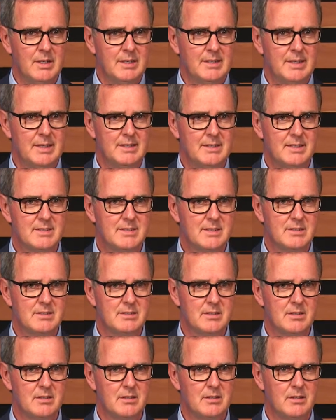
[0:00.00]
Then this is
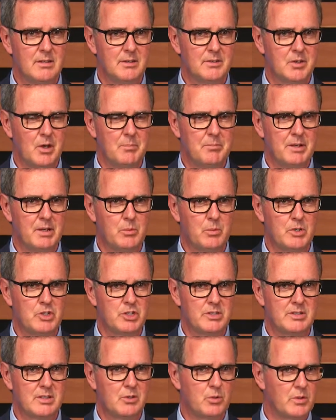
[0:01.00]
a topic which
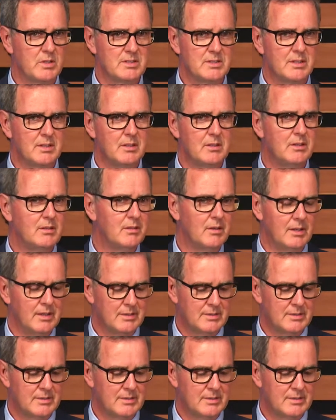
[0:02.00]
is interesting.